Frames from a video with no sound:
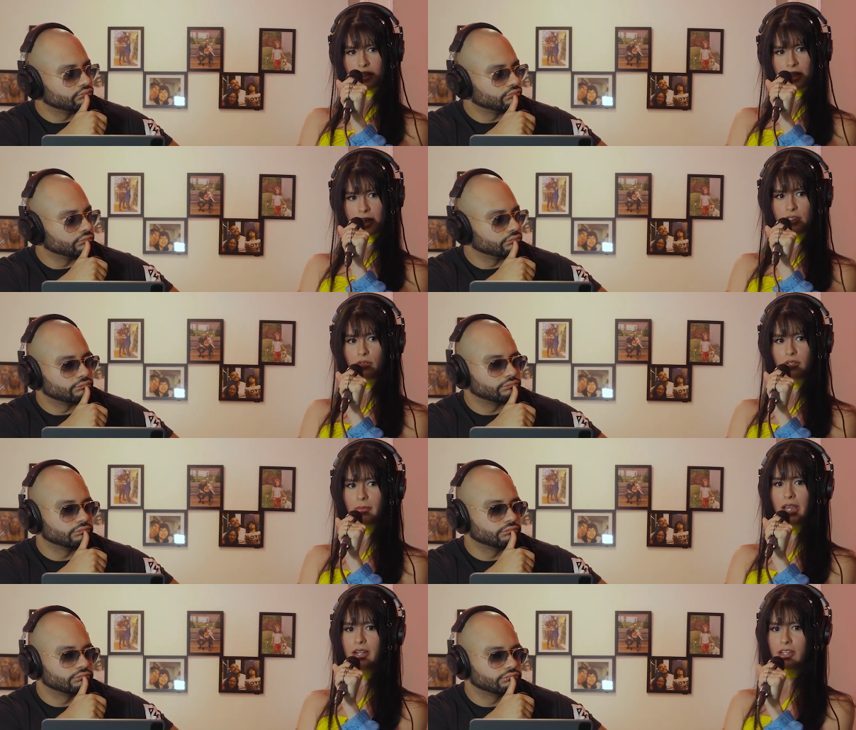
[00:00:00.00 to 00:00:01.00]
Speaker 1: there like, you
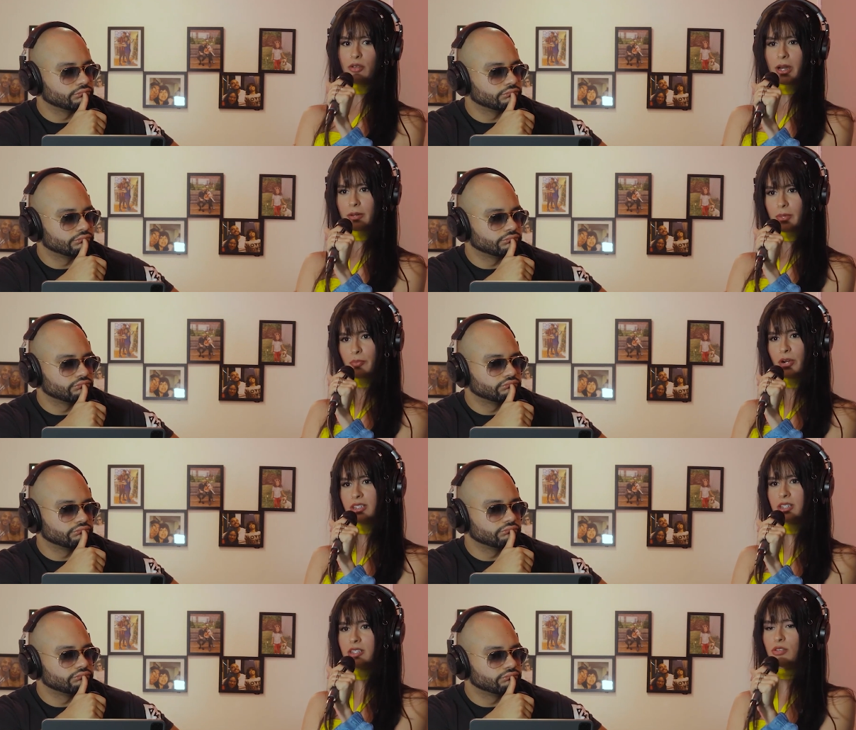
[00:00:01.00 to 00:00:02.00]
the man, like, you about to be
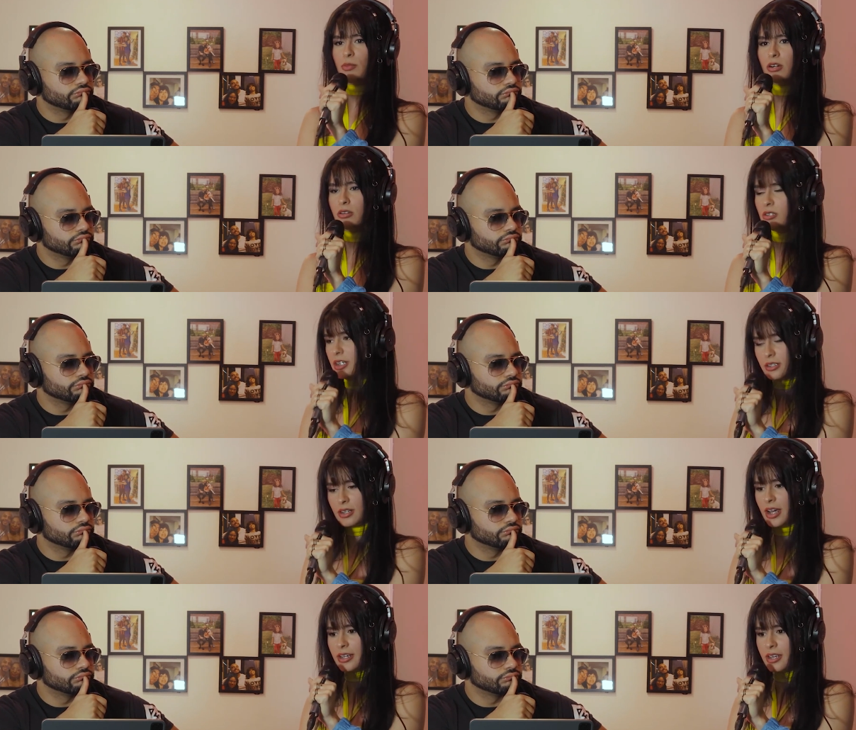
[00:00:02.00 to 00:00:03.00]
president tomorrow,
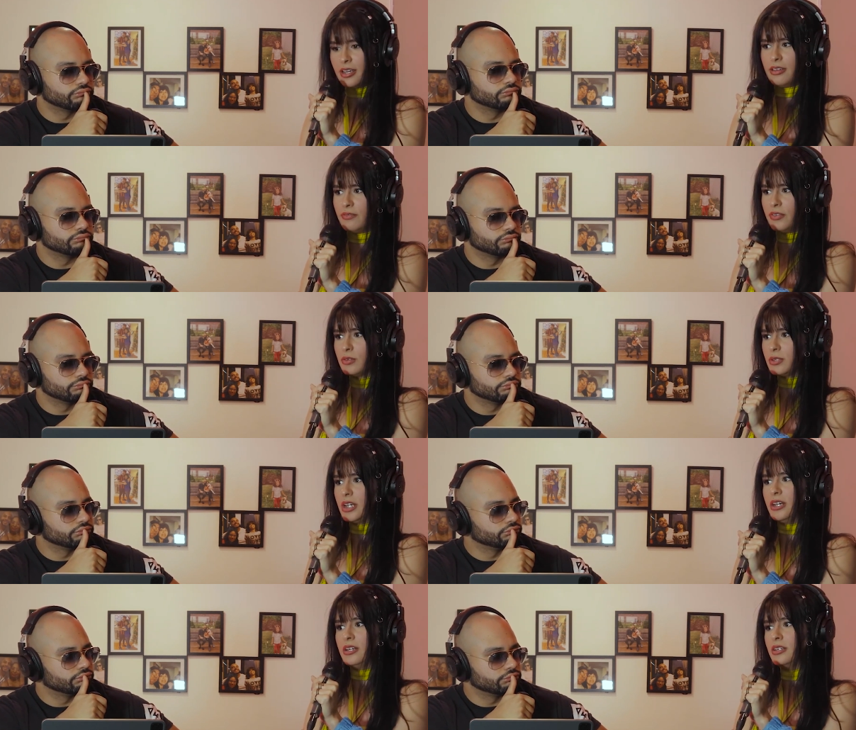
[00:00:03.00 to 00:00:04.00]
like, I can't fuck
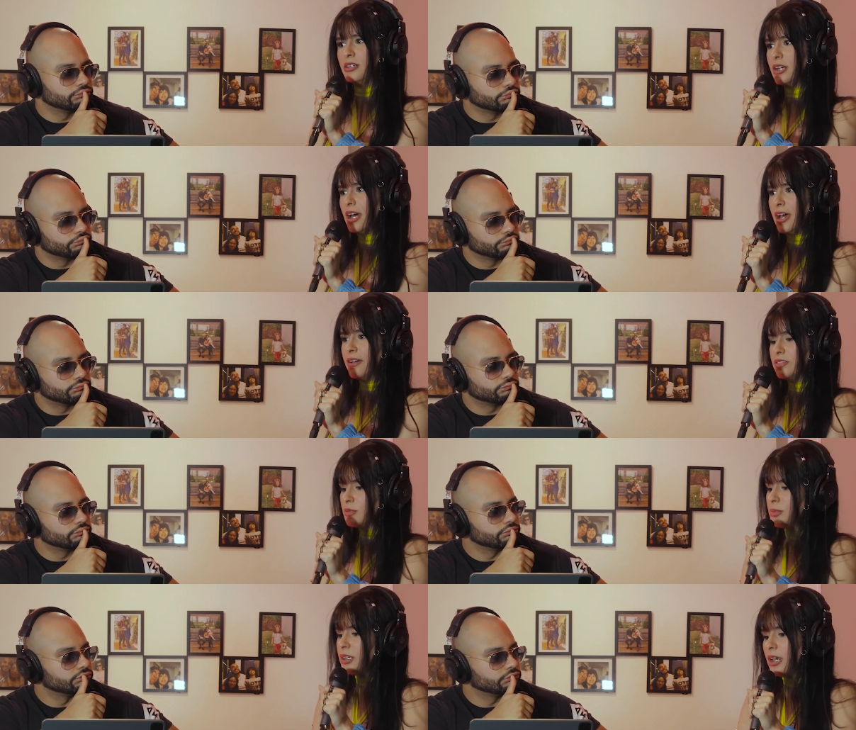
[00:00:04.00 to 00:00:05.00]
with that. I have
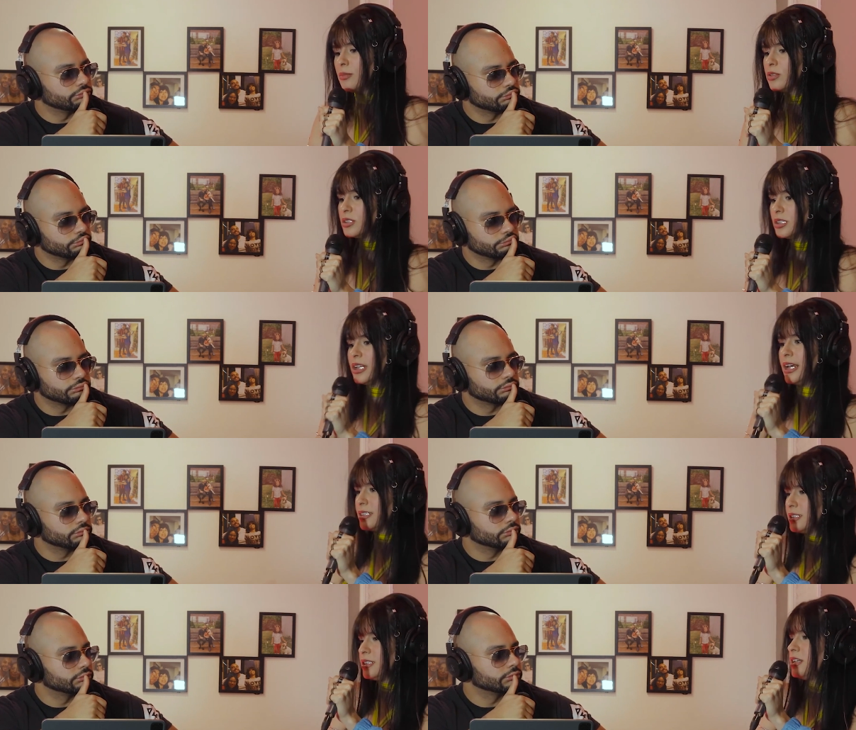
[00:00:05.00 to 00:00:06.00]
to be able to,
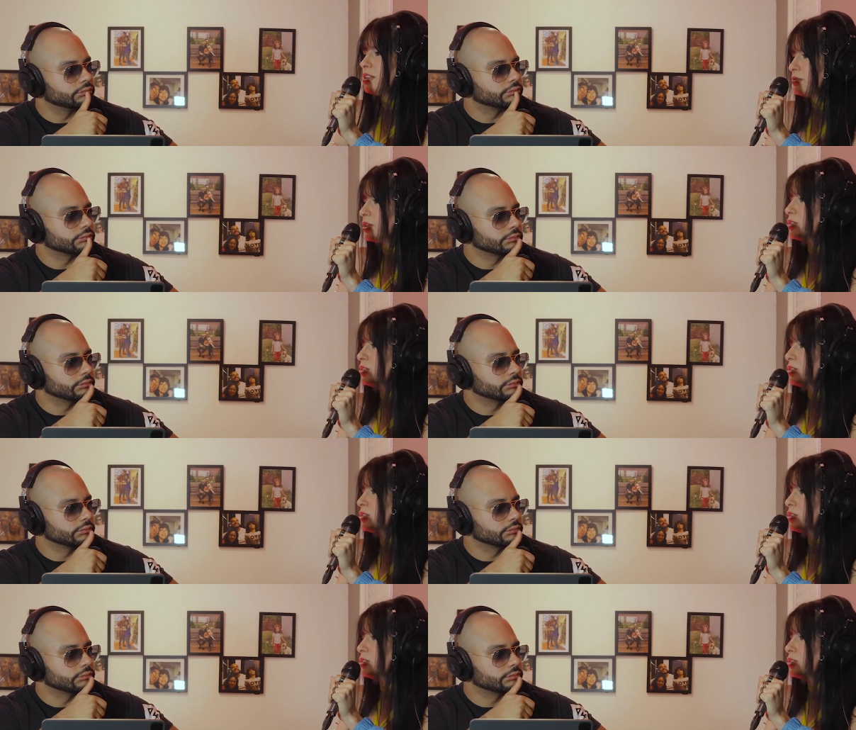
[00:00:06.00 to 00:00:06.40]
like, see the